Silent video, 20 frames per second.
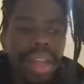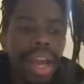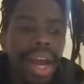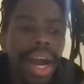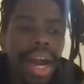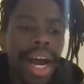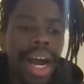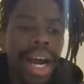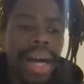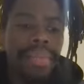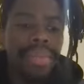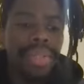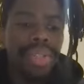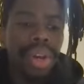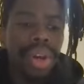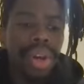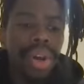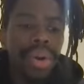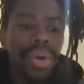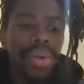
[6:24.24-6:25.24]
out.
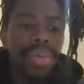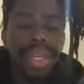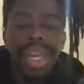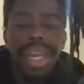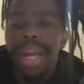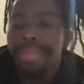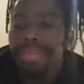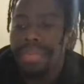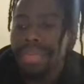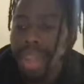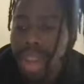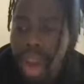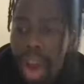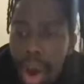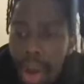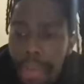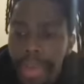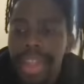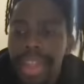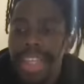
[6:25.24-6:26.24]
So yeah,
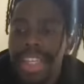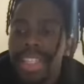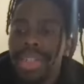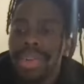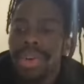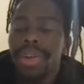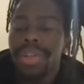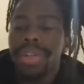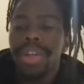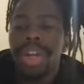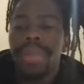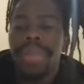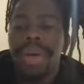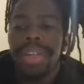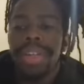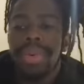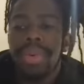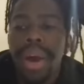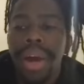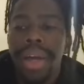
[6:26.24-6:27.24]
hop in the Discord to learn
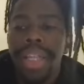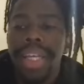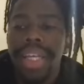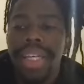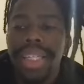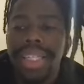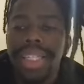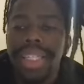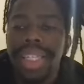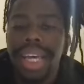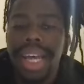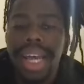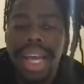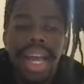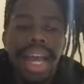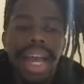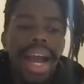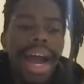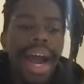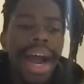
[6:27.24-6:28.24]
about the whitelist.
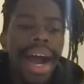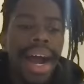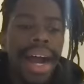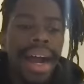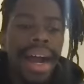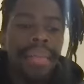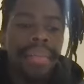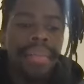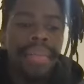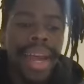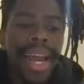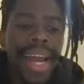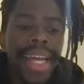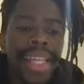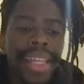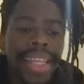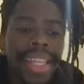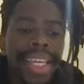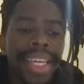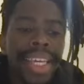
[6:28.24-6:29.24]

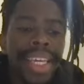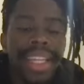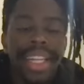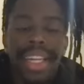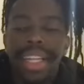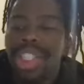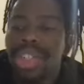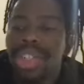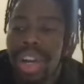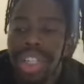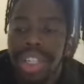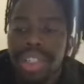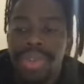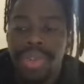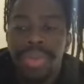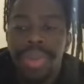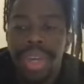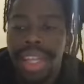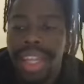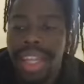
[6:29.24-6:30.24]
And the instructions
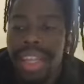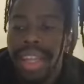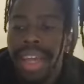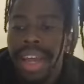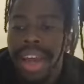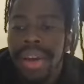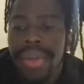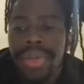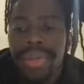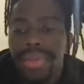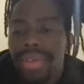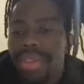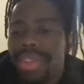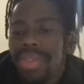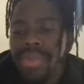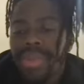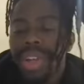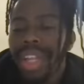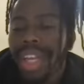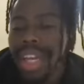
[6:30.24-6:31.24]
will be in there. It's
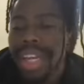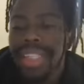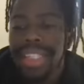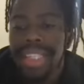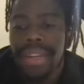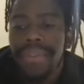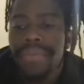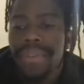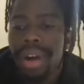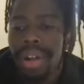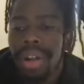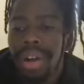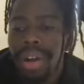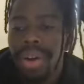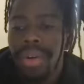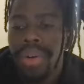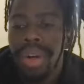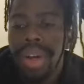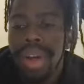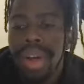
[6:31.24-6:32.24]
really easy to
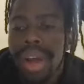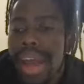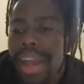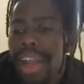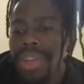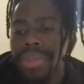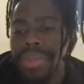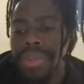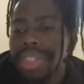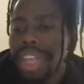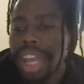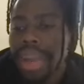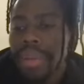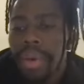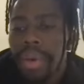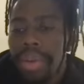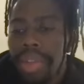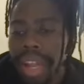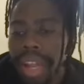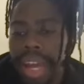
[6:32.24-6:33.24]
follow, and it shouldn't take
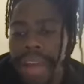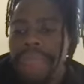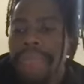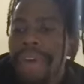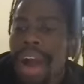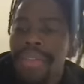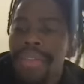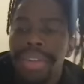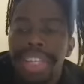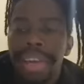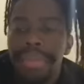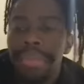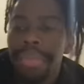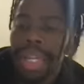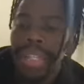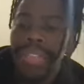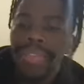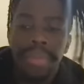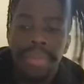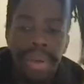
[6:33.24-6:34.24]
more than like 5 or 10
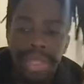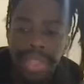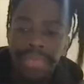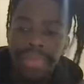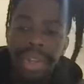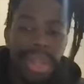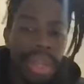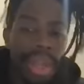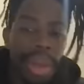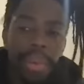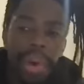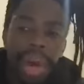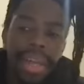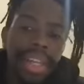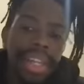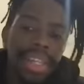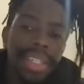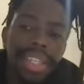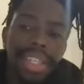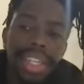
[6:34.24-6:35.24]
minutes for most of you to get
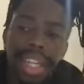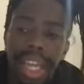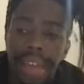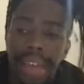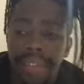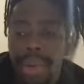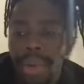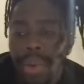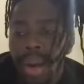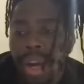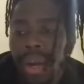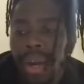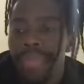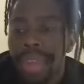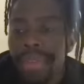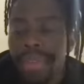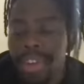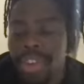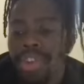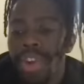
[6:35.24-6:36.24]
whitelisted if you're
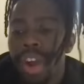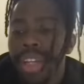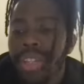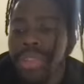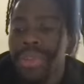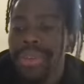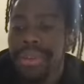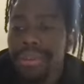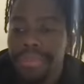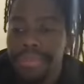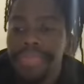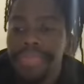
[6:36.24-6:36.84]
trying to.